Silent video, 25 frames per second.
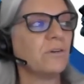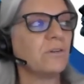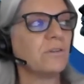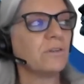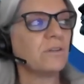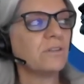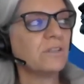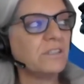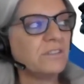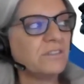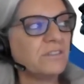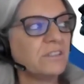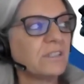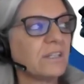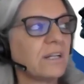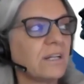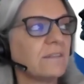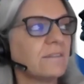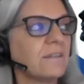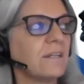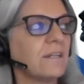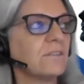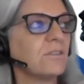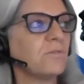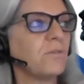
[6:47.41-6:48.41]
on digital
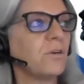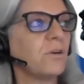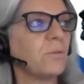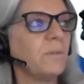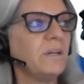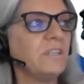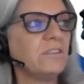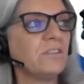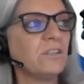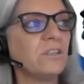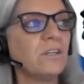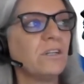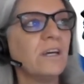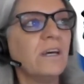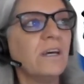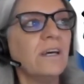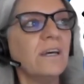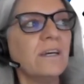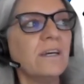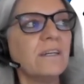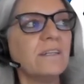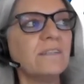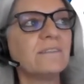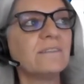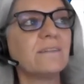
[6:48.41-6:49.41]
transformation
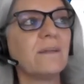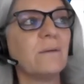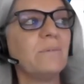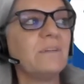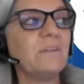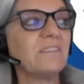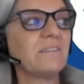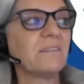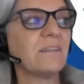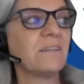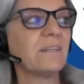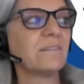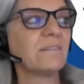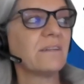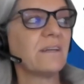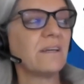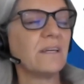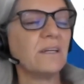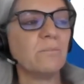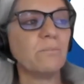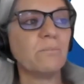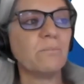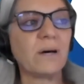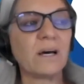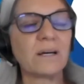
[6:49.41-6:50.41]
is the business
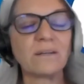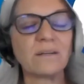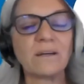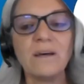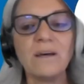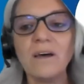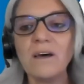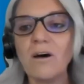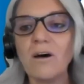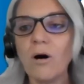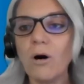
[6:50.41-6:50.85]
impact.